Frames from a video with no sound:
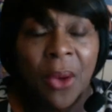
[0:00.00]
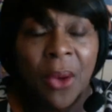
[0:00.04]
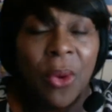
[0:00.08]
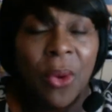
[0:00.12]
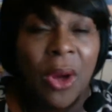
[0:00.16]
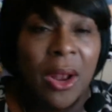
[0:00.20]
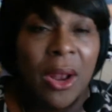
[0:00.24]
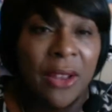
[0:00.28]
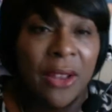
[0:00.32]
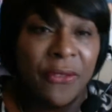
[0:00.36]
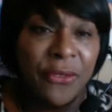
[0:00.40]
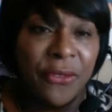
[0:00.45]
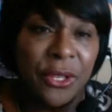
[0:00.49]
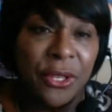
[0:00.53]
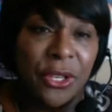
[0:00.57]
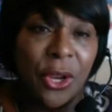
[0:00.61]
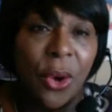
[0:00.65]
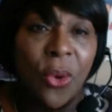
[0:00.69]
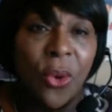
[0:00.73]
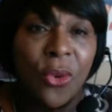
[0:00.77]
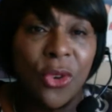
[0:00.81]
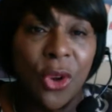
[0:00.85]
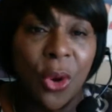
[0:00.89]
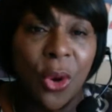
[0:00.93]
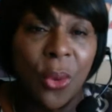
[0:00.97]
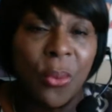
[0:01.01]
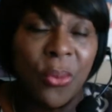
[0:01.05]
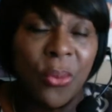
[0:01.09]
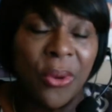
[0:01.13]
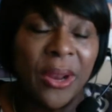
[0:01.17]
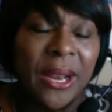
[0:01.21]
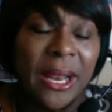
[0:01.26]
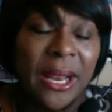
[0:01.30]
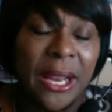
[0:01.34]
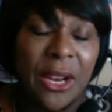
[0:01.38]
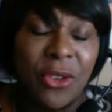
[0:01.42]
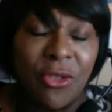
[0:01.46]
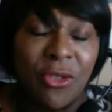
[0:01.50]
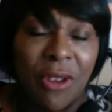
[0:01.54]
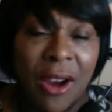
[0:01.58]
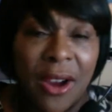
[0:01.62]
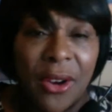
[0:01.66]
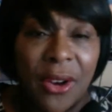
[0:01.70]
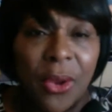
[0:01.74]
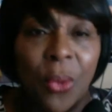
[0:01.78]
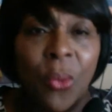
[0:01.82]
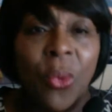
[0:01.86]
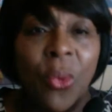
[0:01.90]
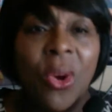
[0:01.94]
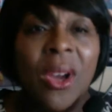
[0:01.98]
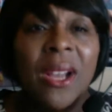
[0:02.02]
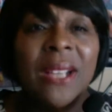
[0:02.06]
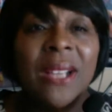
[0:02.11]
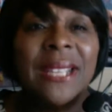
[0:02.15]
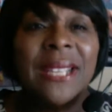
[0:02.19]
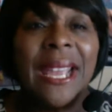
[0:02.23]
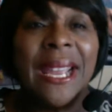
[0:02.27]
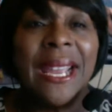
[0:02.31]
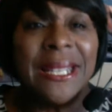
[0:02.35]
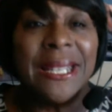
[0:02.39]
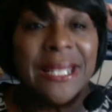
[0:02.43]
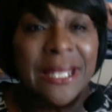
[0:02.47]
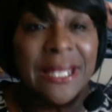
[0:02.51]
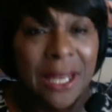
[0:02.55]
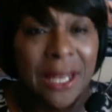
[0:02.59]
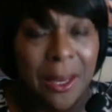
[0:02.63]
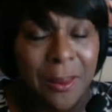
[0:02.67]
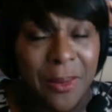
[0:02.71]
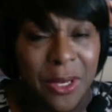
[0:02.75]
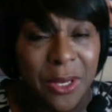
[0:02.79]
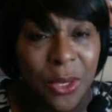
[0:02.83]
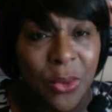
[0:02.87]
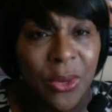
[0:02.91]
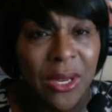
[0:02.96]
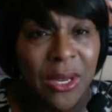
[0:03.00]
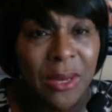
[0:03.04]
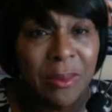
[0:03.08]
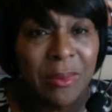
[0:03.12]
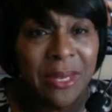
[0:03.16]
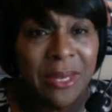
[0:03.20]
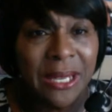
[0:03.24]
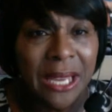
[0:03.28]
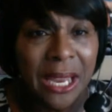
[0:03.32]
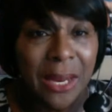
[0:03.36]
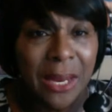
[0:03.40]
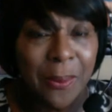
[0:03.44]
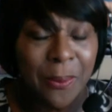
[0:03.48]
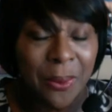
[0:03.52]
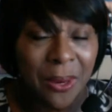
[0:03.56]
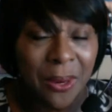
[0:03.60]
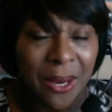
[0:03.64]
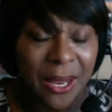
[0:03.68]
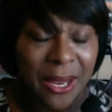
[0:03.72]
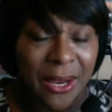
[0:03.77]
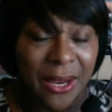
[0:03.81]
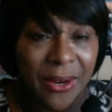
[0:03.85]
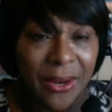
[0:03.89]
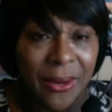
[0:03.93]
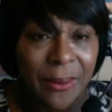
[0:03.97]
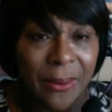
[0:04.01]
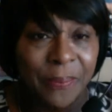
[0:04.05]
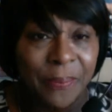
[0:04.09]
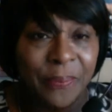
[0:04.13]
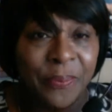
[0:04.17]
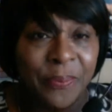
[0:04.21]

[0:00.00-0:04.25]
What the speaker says: Well, if you don't know, Brittany Griner was a WNBA player.